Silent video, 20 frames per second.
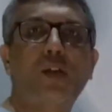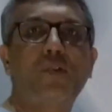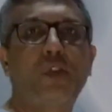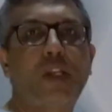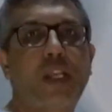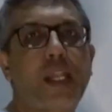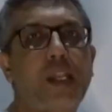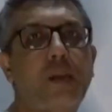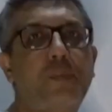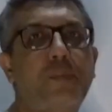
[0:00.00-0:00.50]

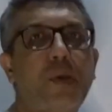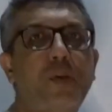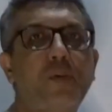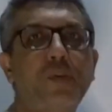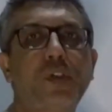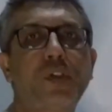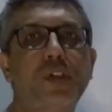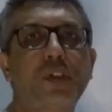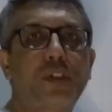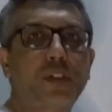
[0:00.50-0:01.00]
will help
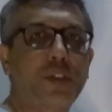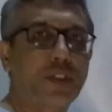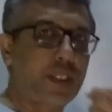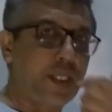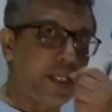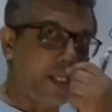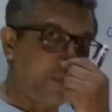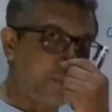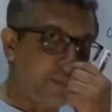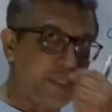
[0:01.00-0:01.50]

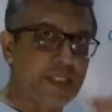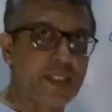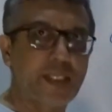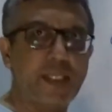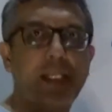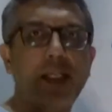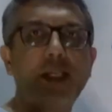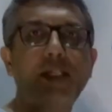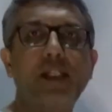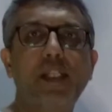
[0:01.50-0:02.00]
out in
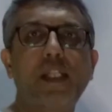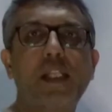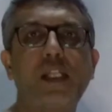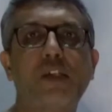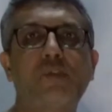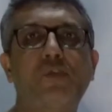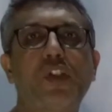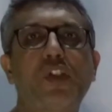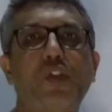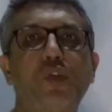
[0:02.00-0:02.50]
basically
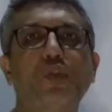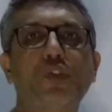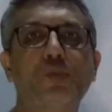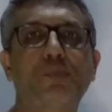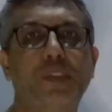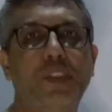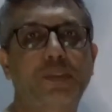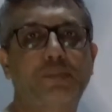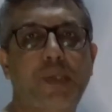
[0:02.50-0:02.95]
dealing with those